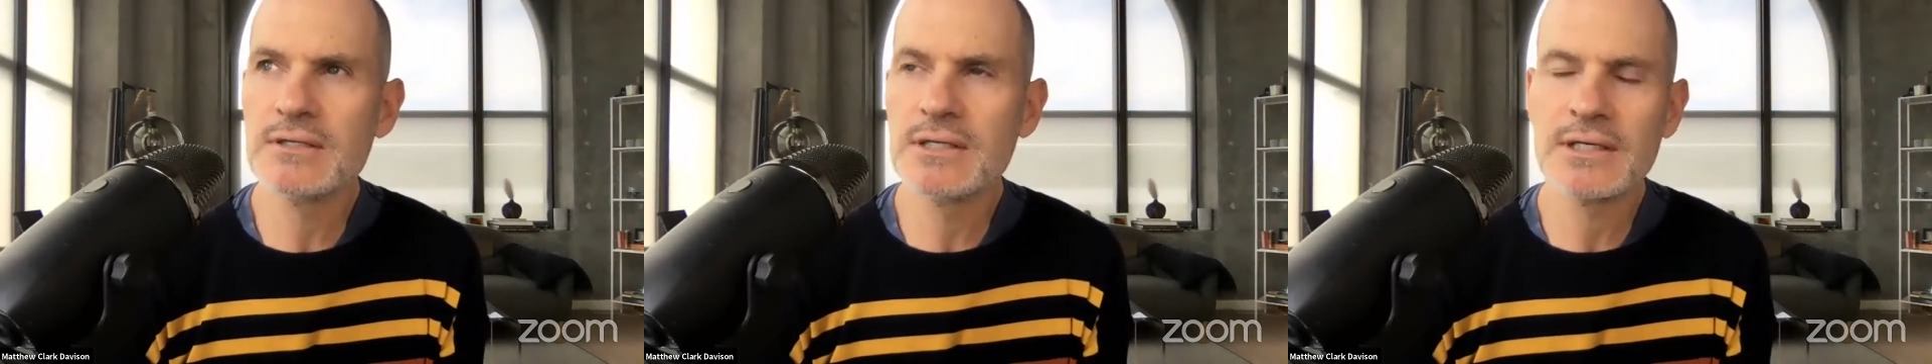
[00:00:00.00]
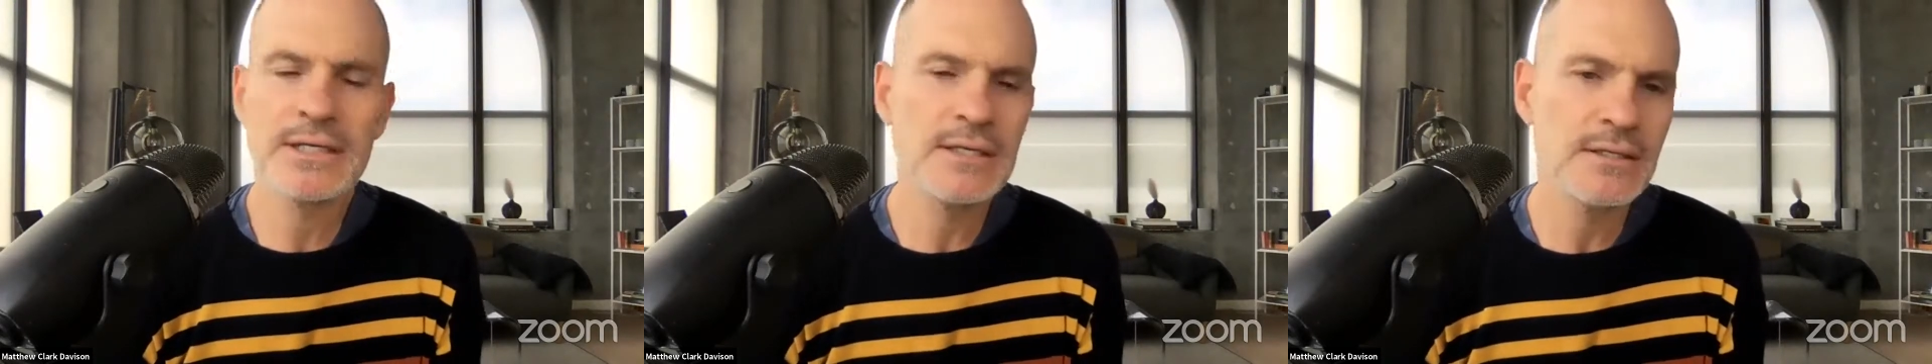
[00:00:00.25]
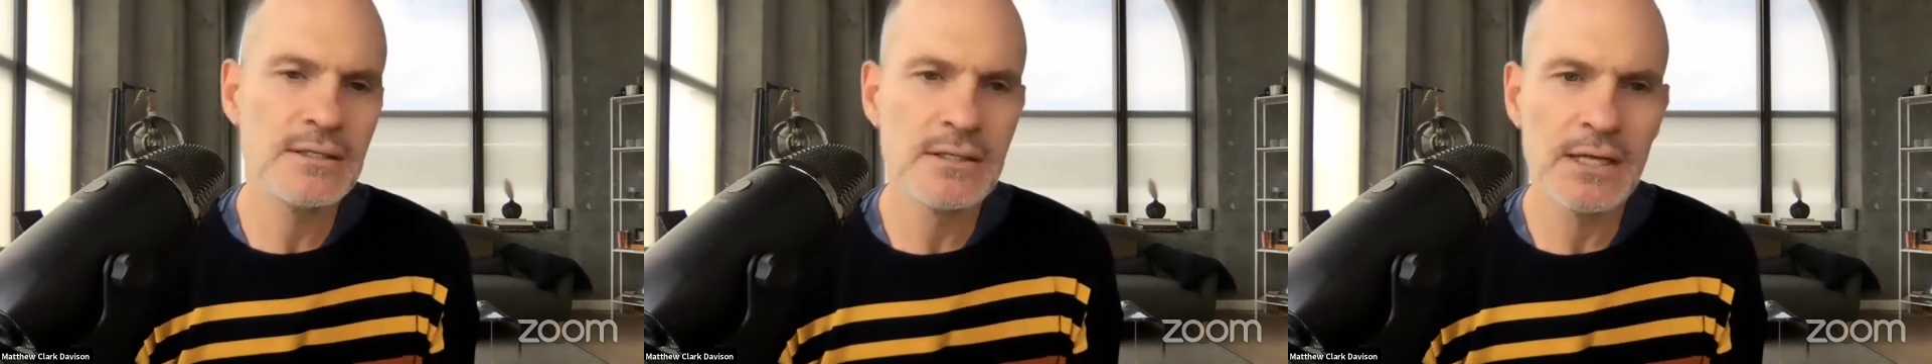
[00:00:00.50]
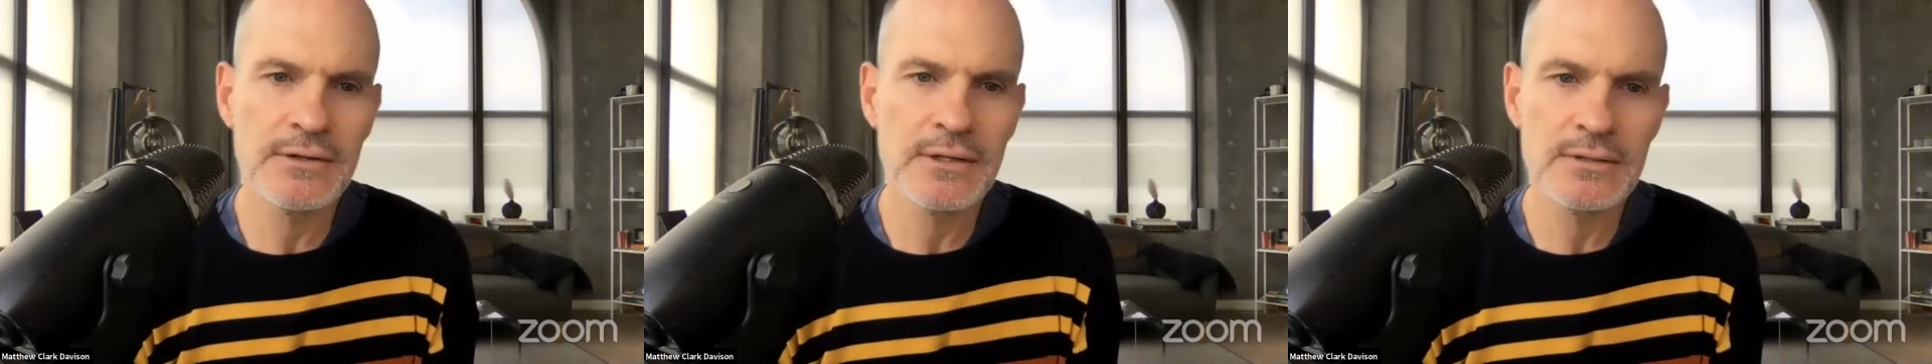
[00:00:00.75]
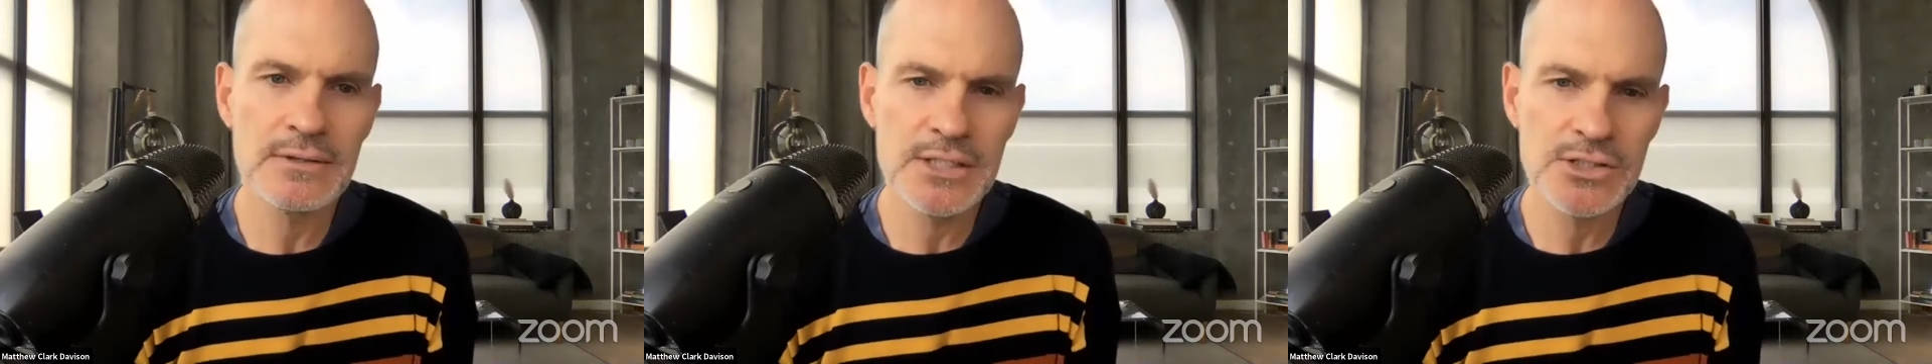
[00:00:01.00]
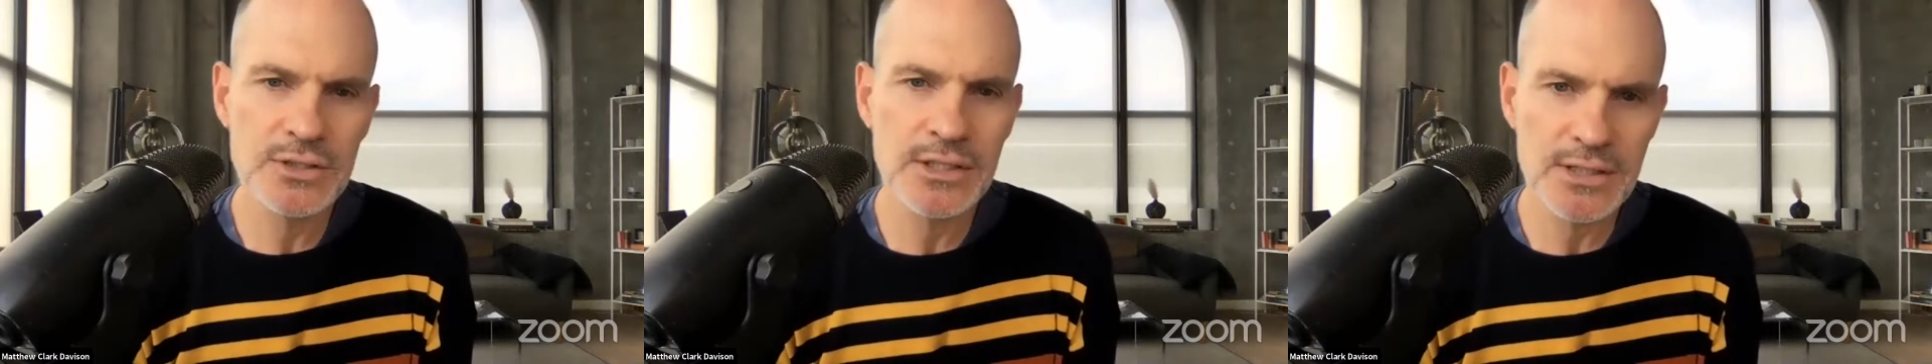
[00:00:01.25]
the
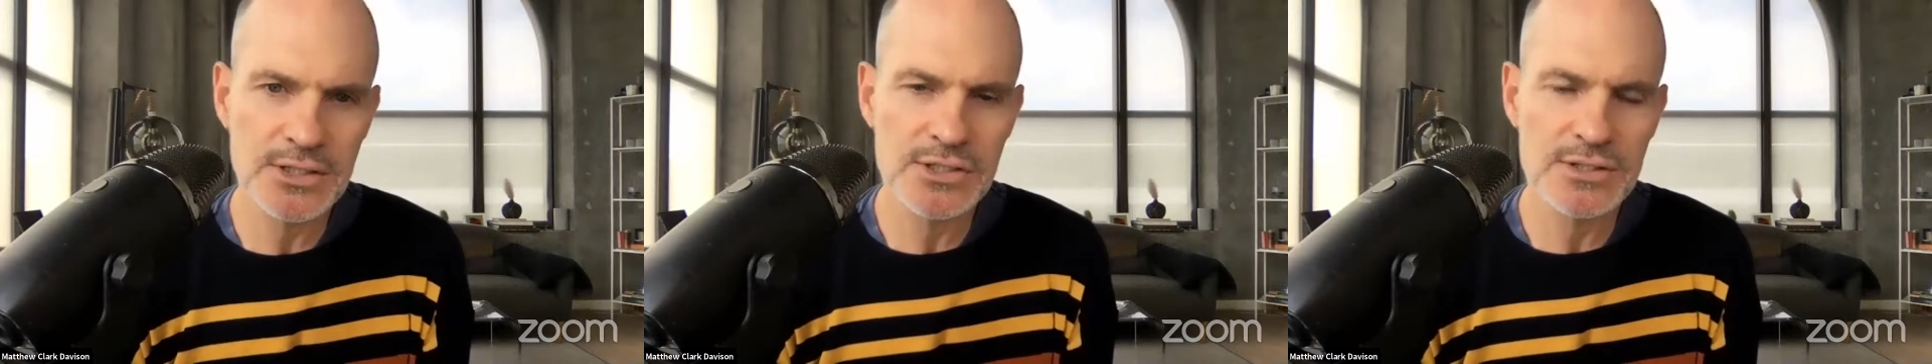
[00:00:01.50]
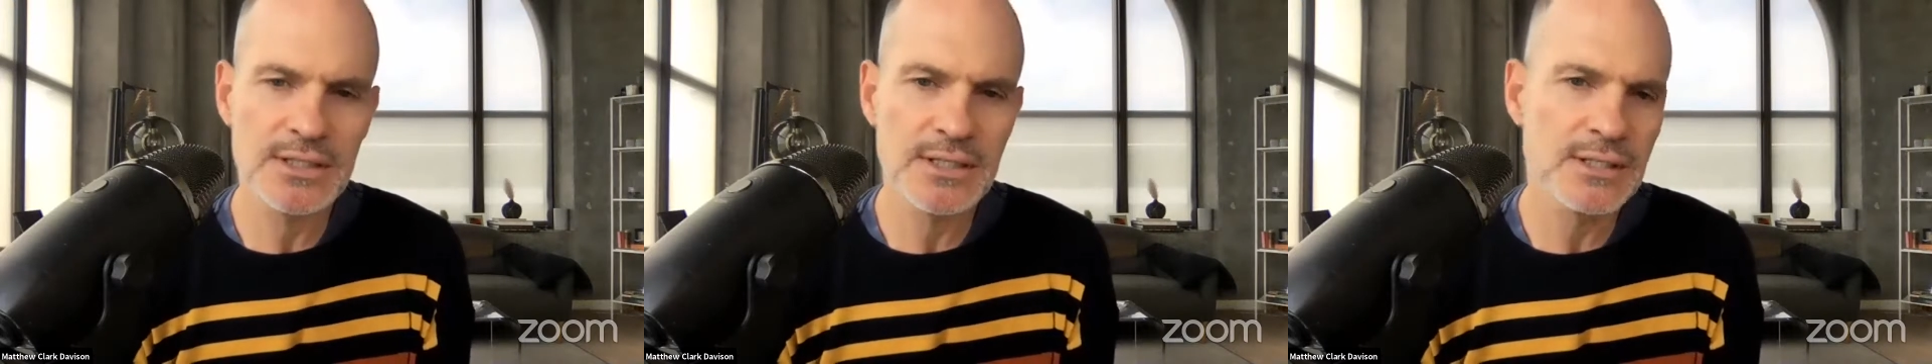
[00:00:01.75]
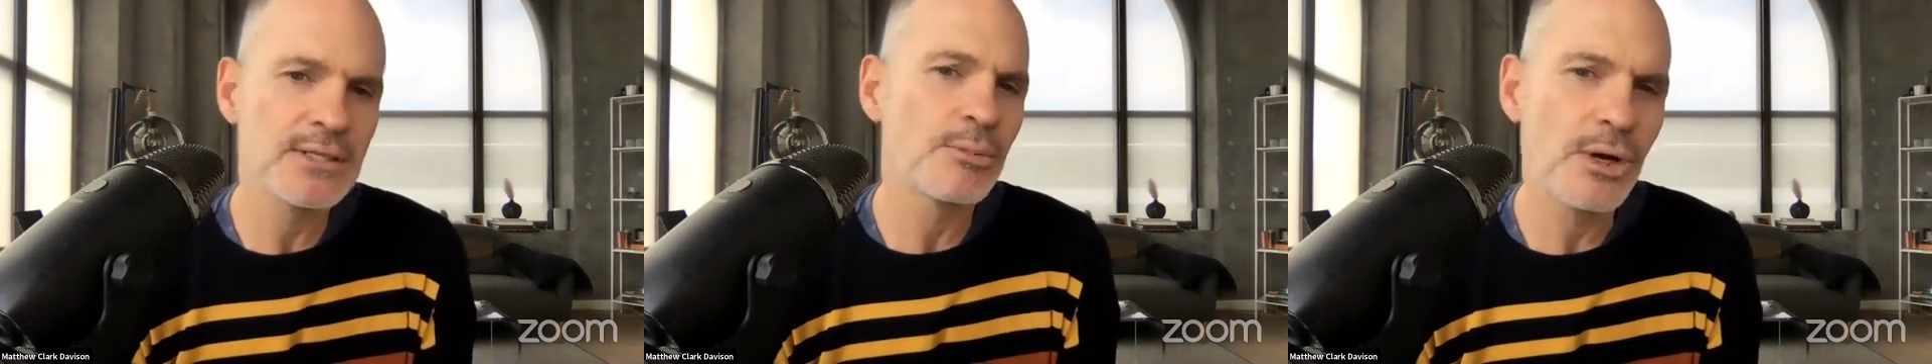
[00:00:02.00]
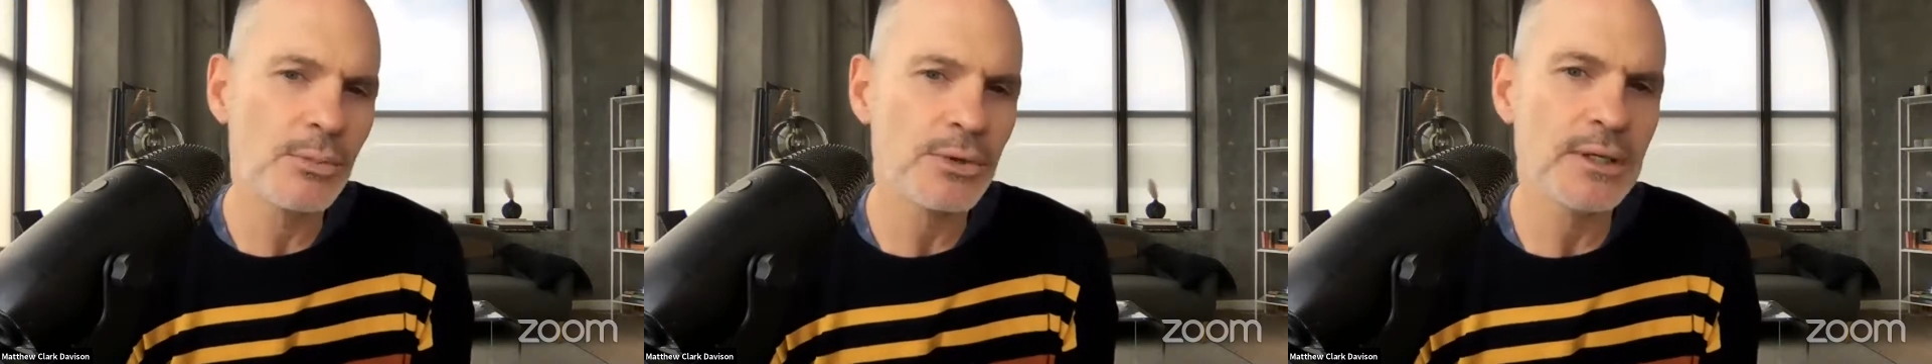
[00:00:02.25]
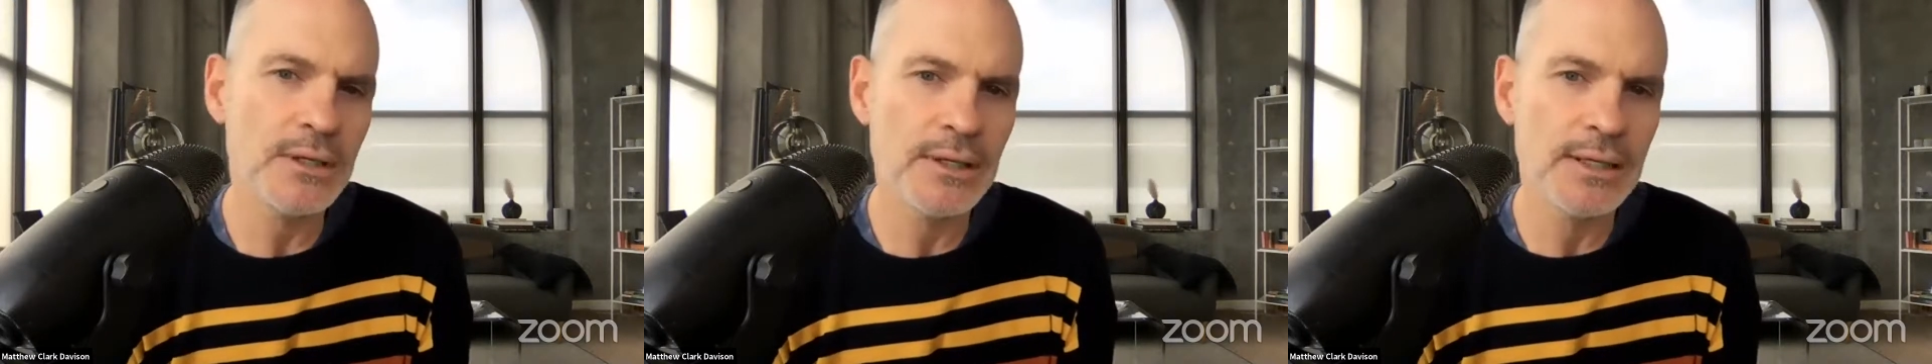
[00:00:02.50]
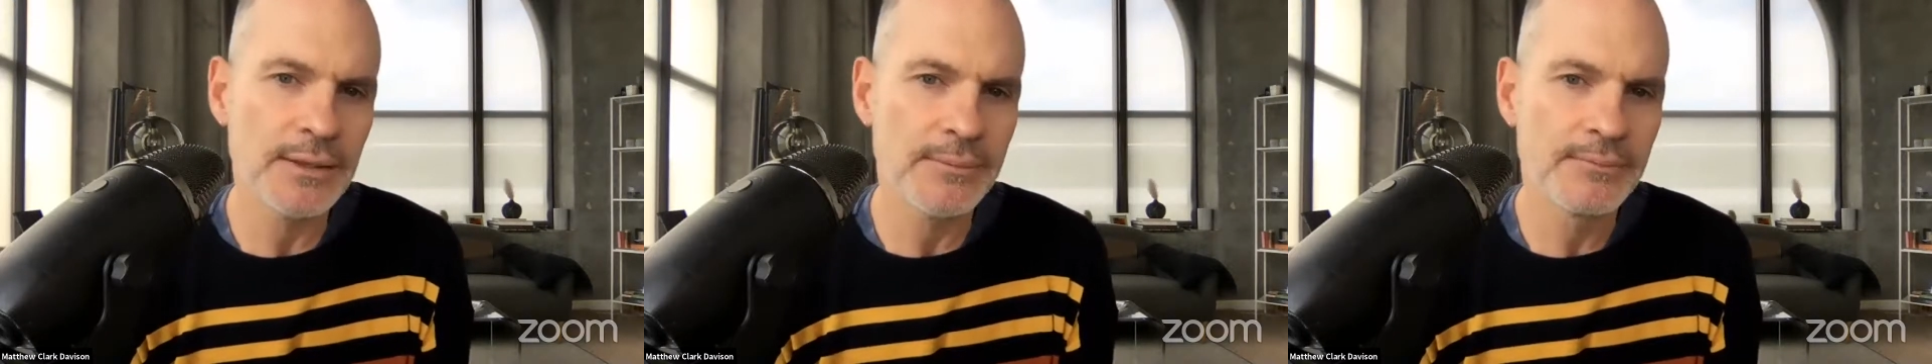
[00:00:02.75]
teacher had touched the kid
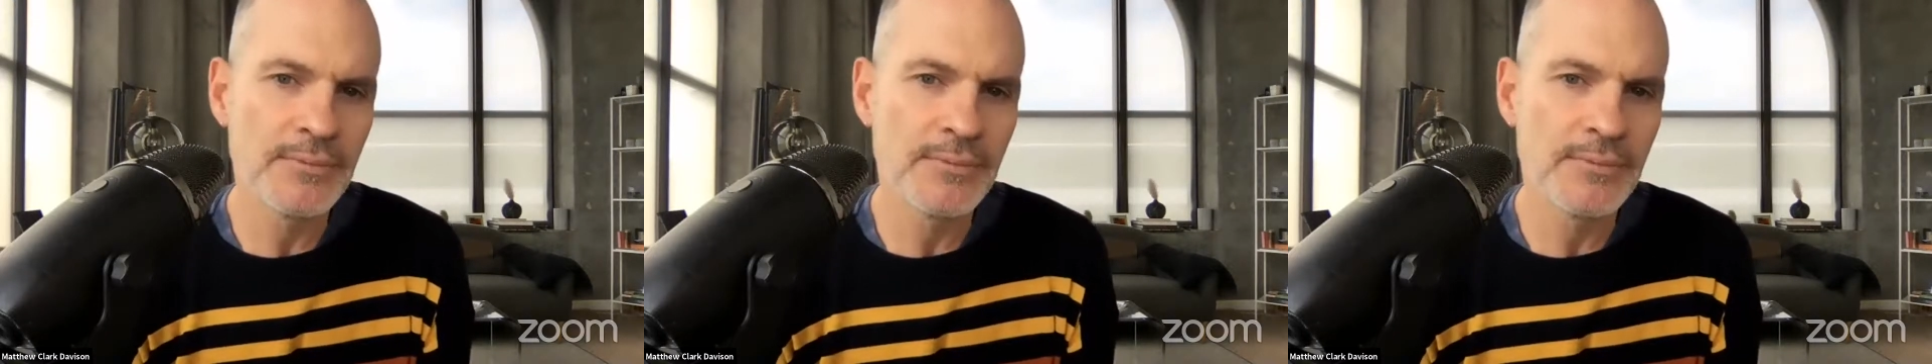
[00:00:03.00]
inappropriately.